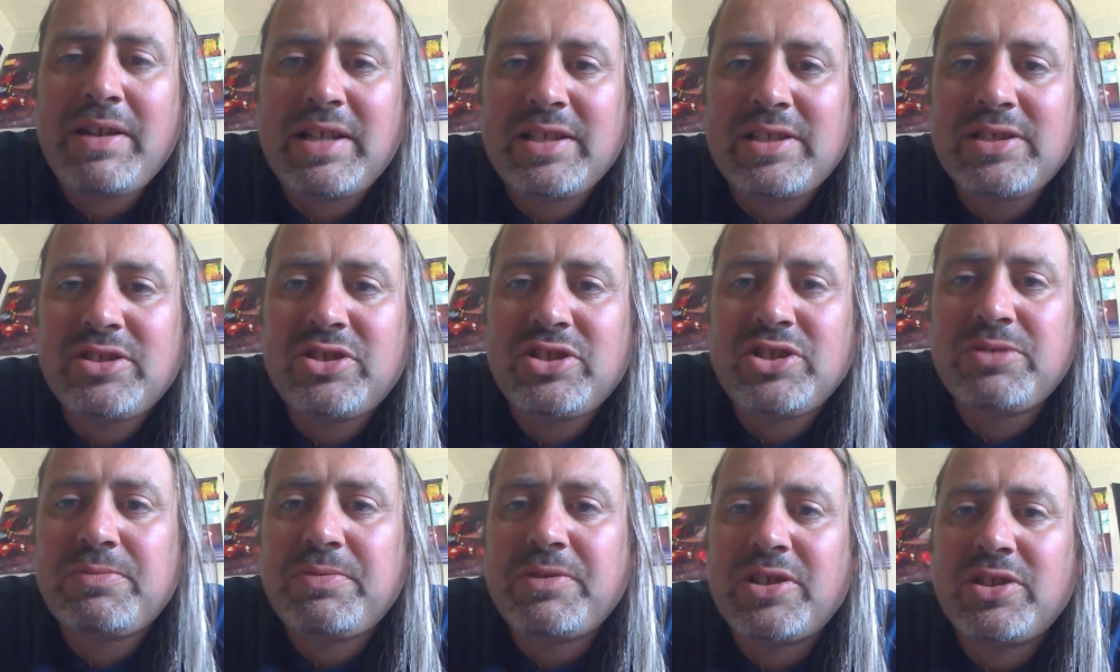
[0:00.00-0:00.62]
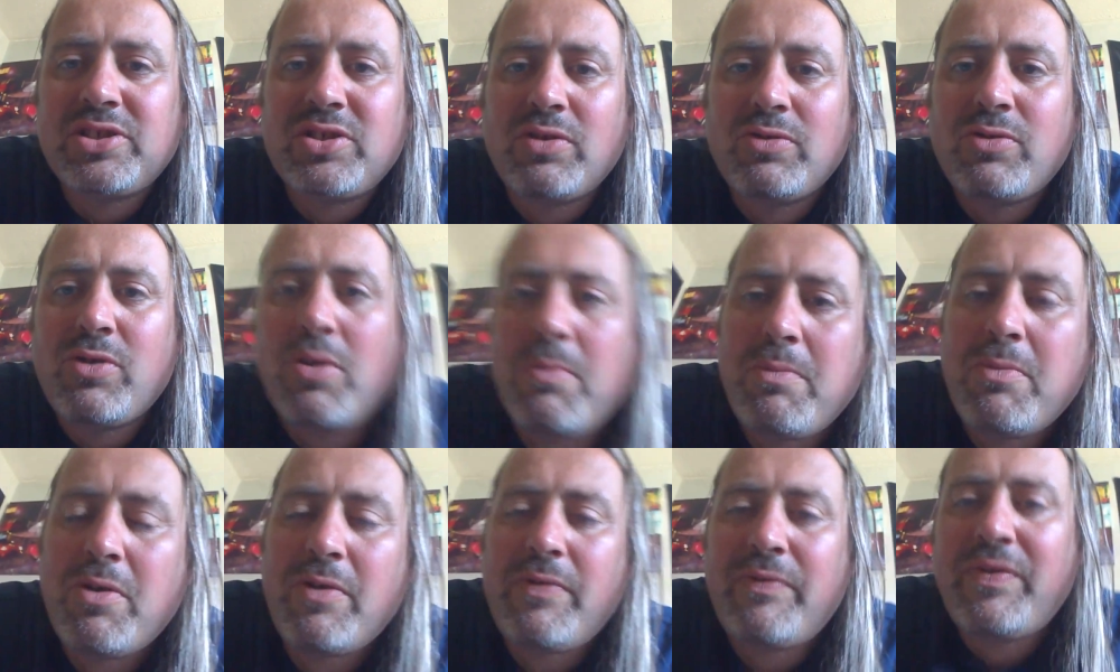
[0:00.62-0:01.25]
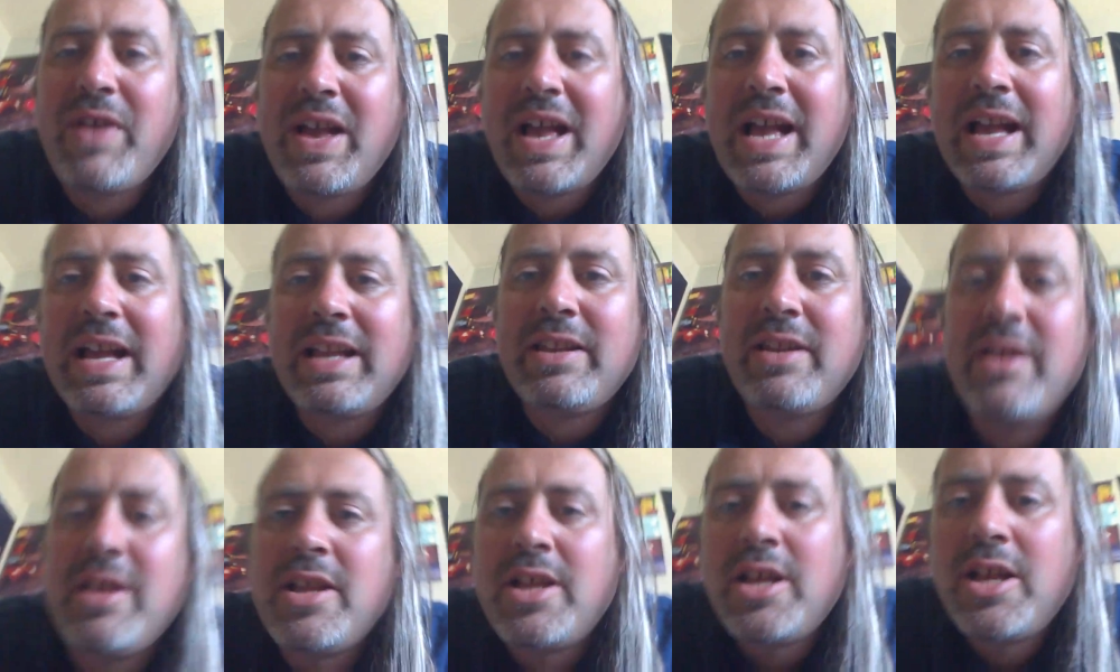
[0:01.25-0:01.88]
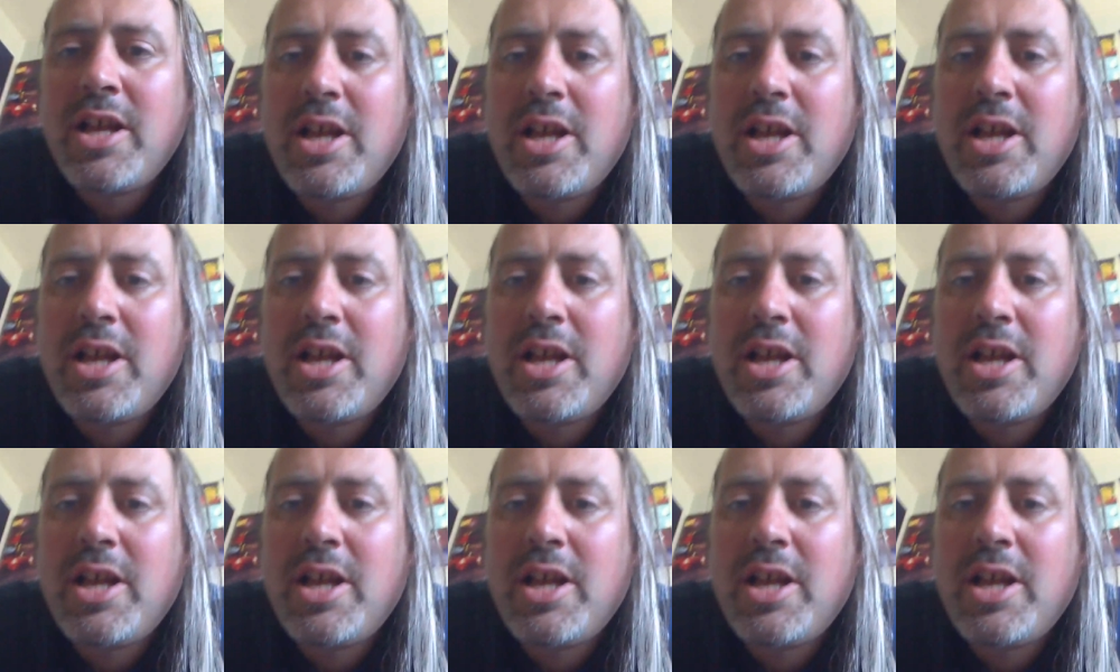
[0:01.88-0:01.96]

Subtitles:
That's just because I've got my fan